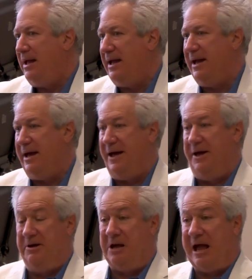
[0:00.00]

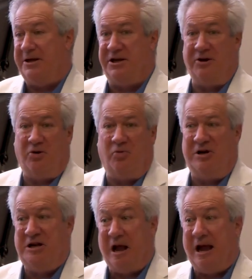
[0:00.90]
and at dinner
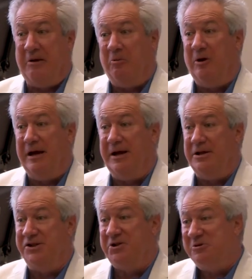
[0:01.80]
one night when
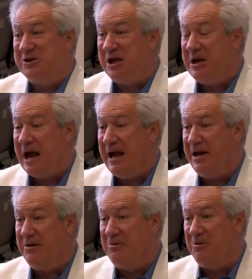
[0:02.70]
the students had
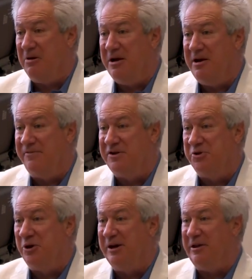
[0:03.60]
had enough to
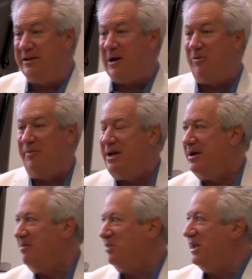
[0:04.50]
drink that they were
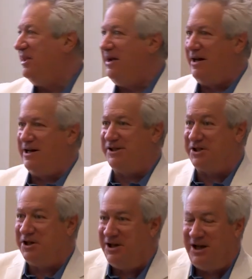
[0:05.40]
being completely
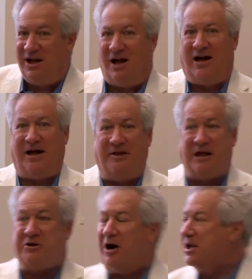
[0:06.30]
honest, uh,
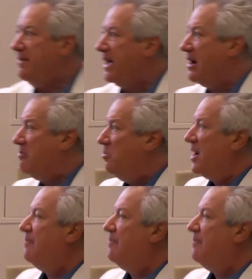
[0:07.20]
they talked about what